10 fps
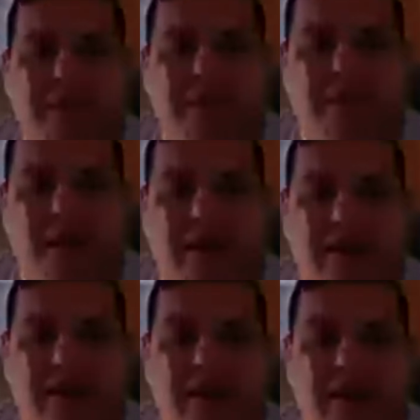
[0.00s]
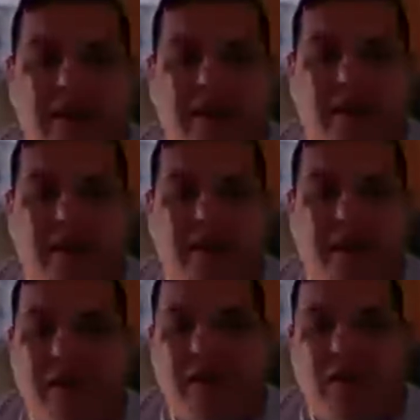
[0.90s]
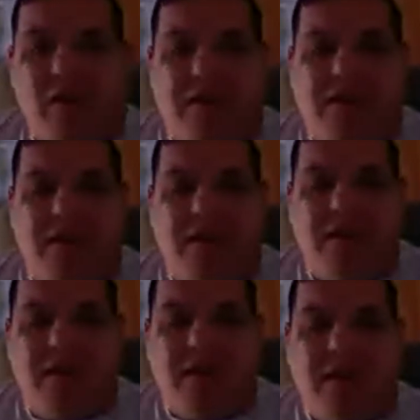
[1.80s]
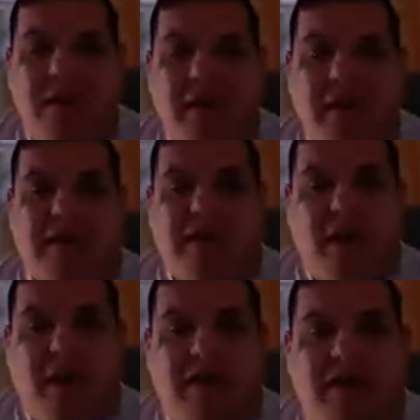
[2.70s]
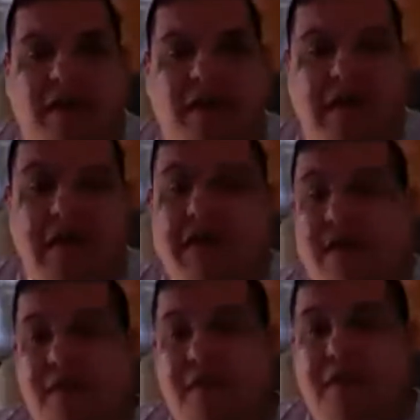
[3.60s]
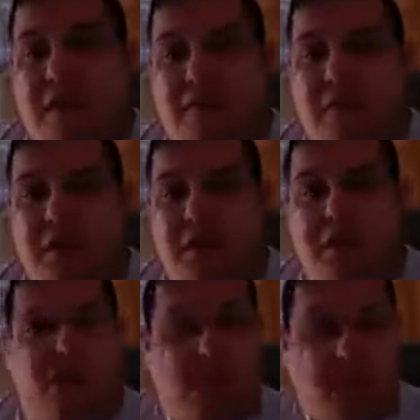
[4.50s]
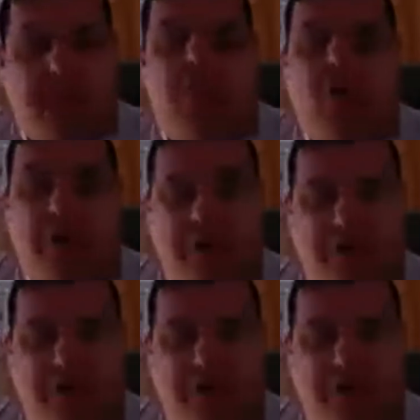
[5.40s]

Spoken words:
for stride. In other words, it's not he gives us our mission, we go and